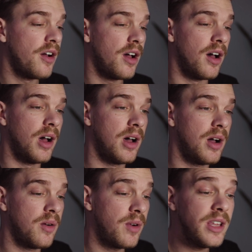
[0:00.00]

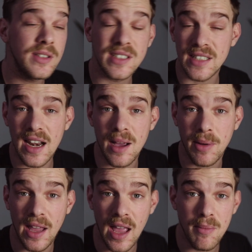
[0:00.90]
When you set up
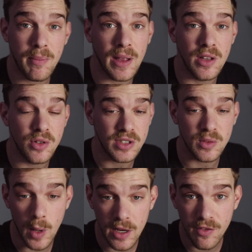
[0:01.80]
camp and you just
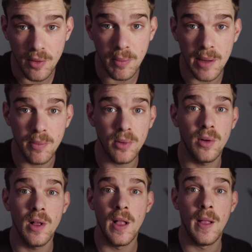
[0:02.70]
wait for people,